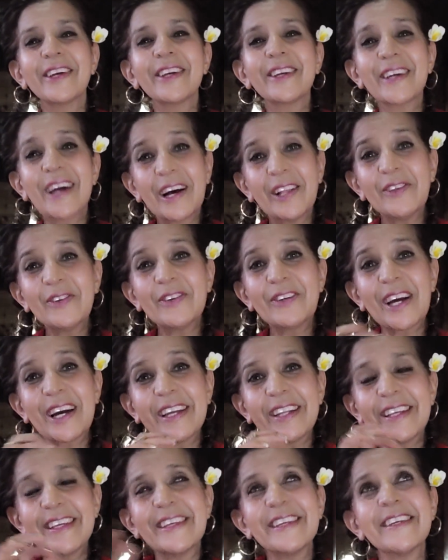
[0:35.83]

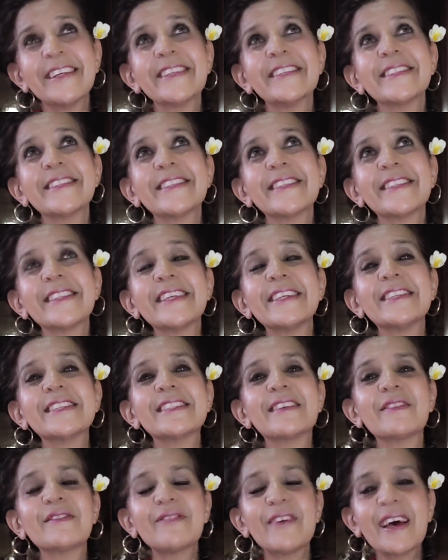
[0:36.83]
Galungan is
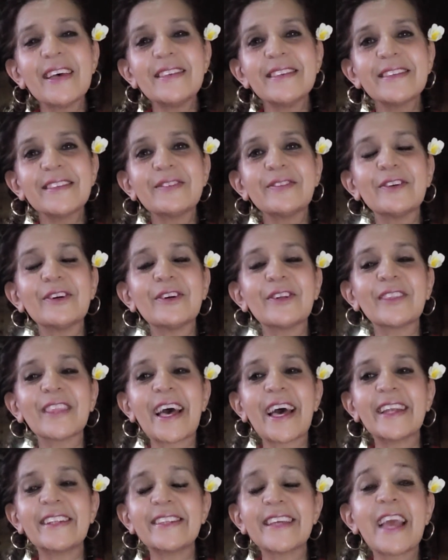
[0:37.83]
this festival
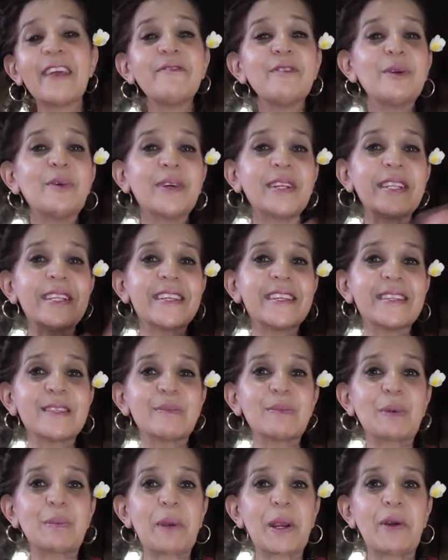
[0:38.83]
that everyone is
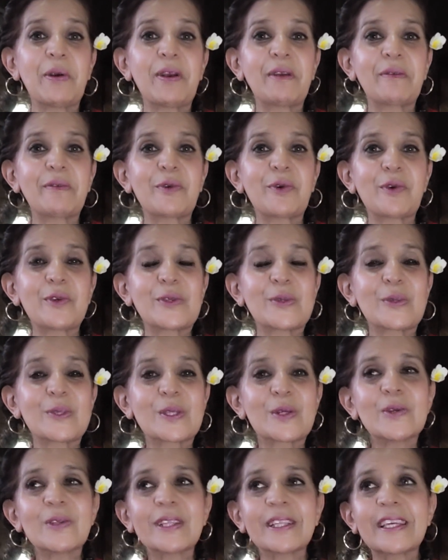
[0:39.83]
preparing for. So
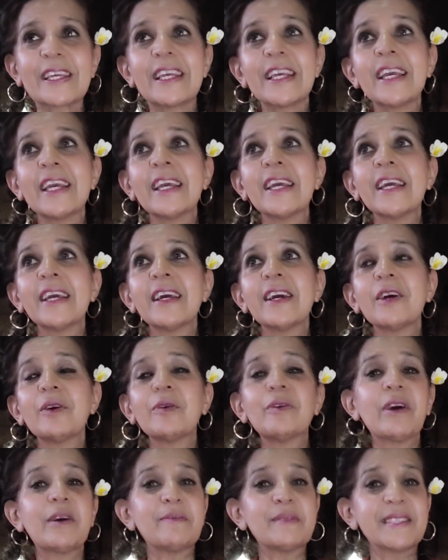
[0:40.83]
certainly
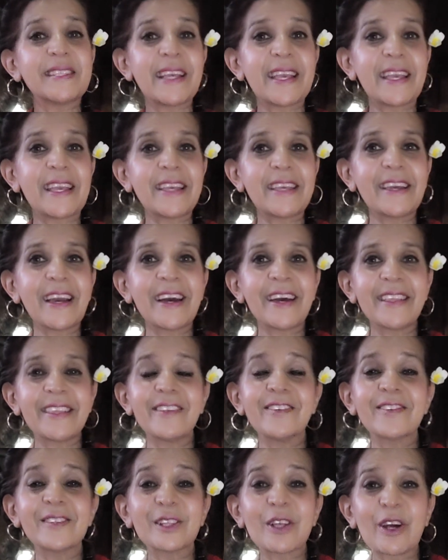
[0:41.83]
where I'm staying,
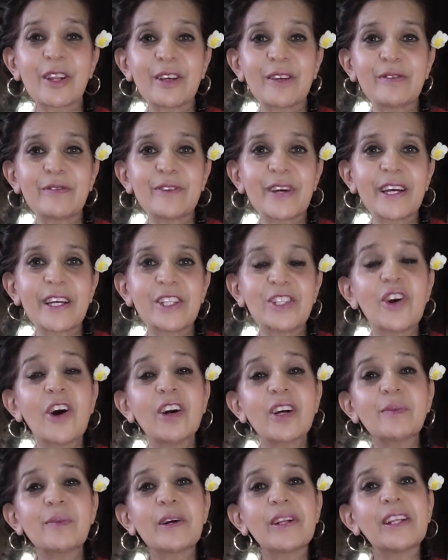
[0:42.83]
there's a lot of
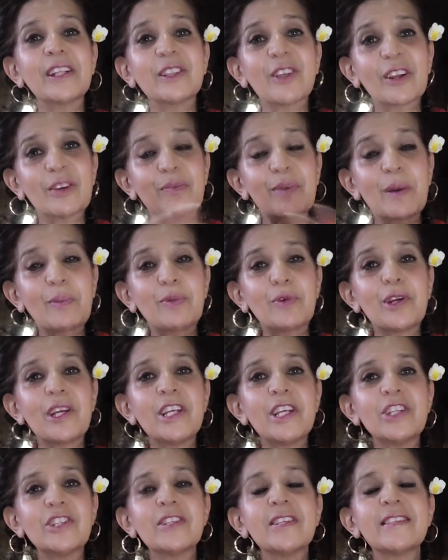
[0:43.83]
talk about it and a lot of
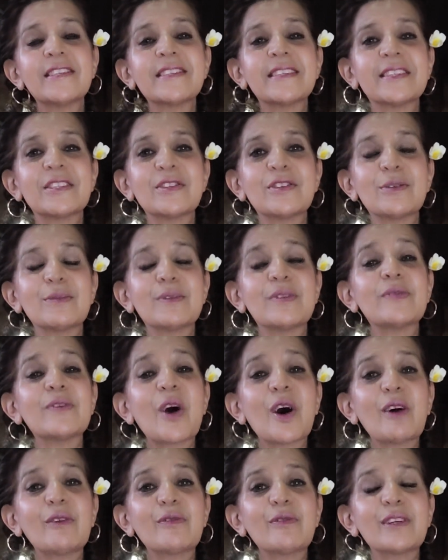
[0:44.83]
preparations in terms of
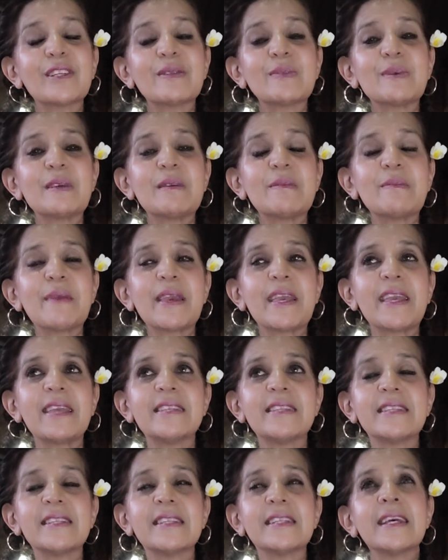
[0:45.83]
offerings being
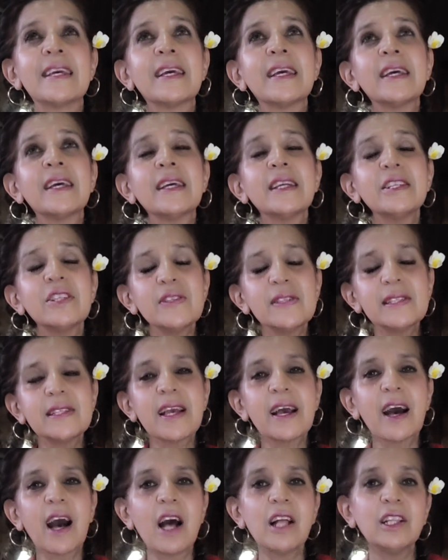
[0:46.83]
made and just
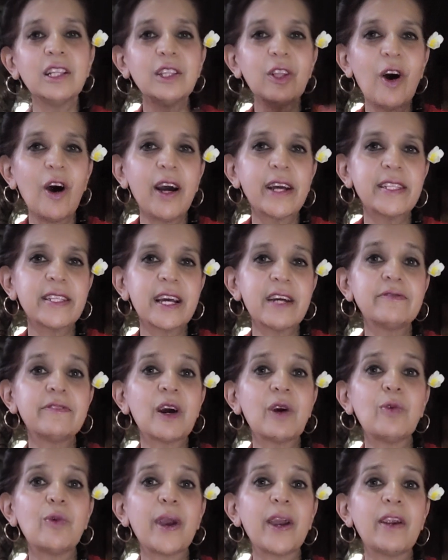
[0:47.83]
a lot of
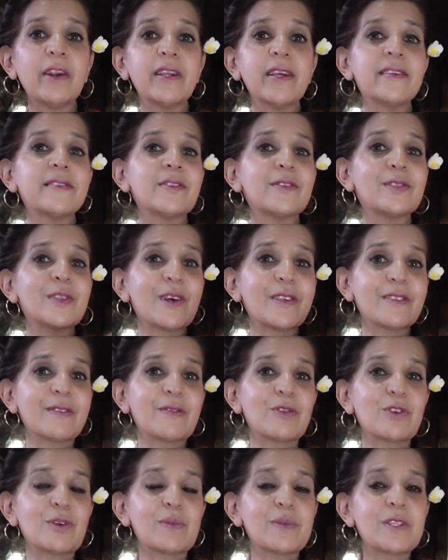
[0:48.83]
awareness. There's lots of
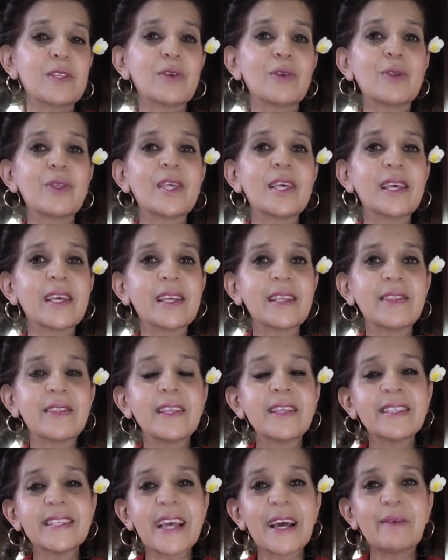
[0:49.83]
trips to the
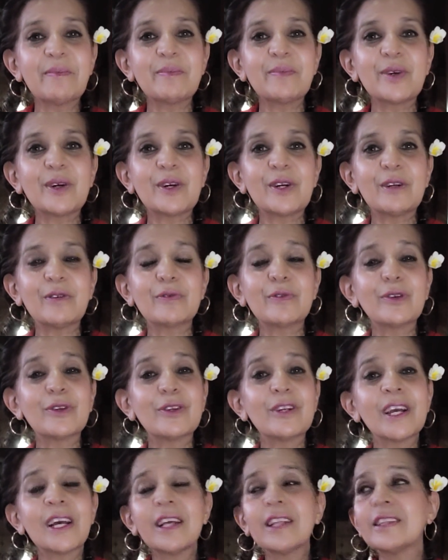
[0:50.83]
temple
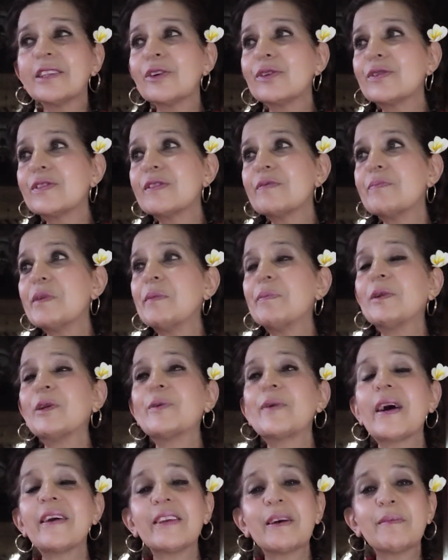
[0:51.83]
for loads of people
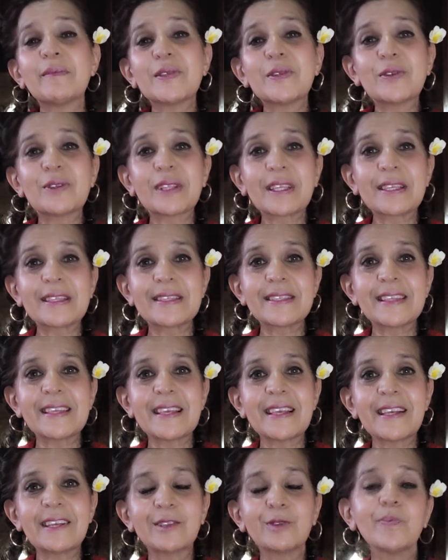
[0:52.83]
around. I'm certainly
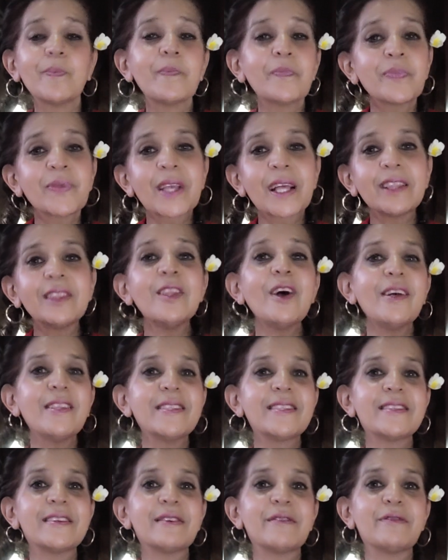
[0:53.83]
seeing
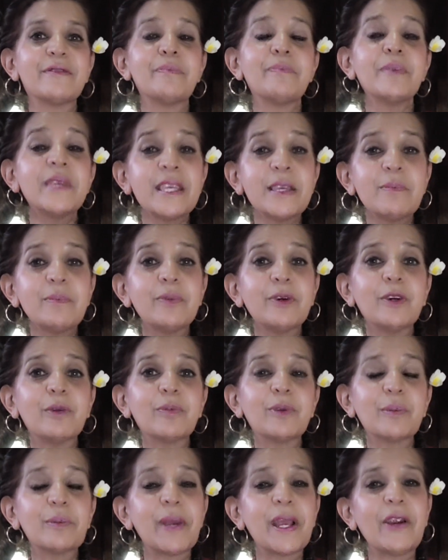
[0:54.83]
lots of people
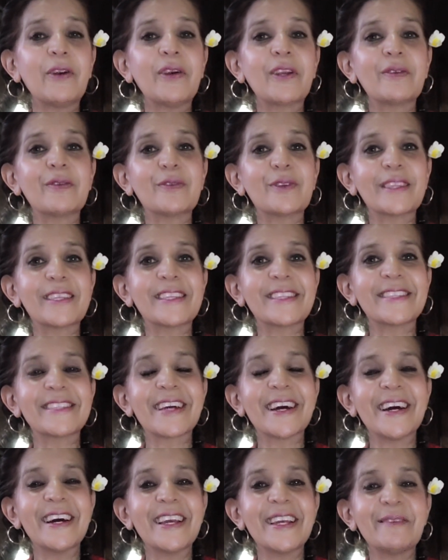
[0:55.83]
preparing for this
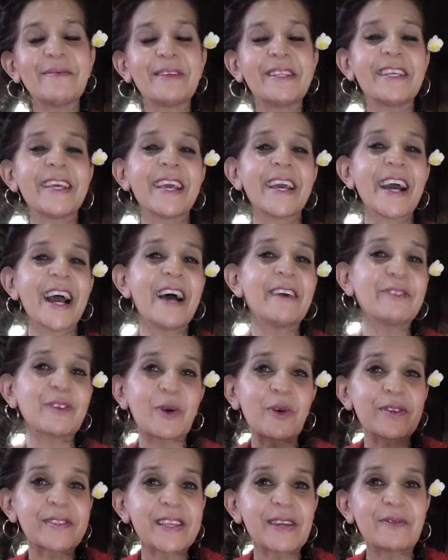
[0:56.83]
time, and of
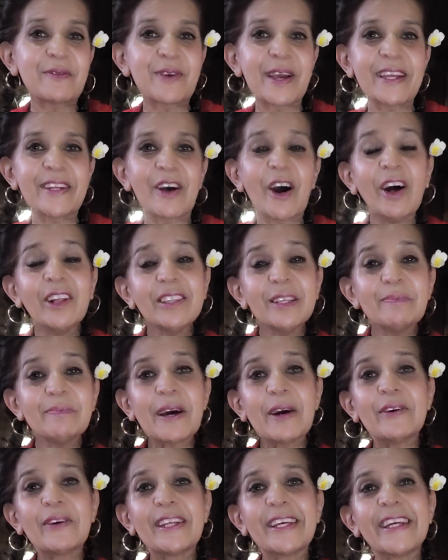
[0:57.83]
course I've read all
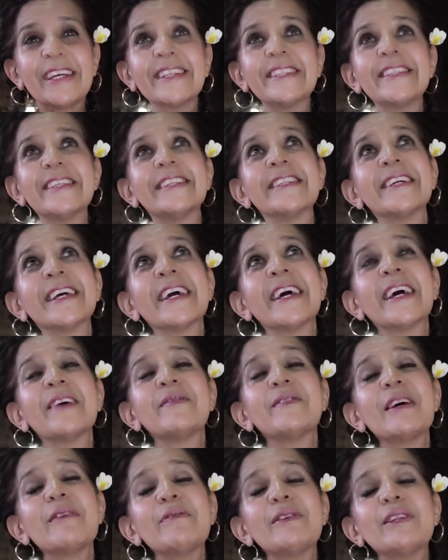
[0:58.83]
about it and
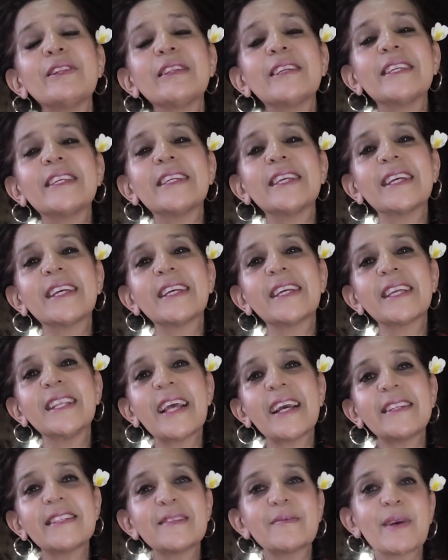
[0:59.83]
definitely
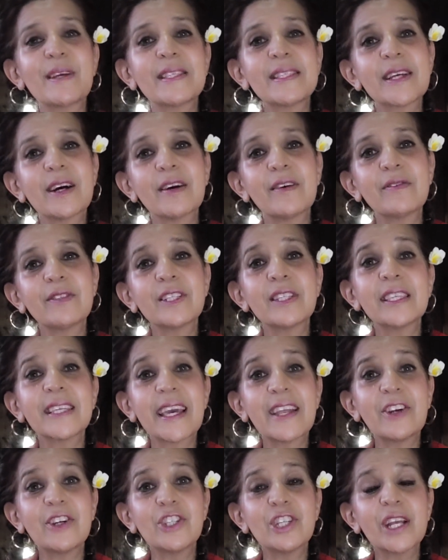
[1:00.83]
connecting myself to the
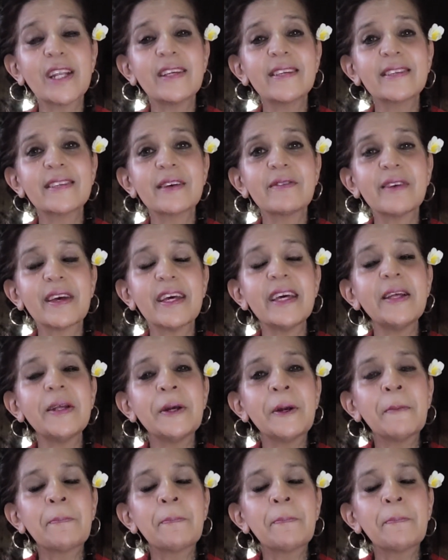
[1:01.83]
energetics of it.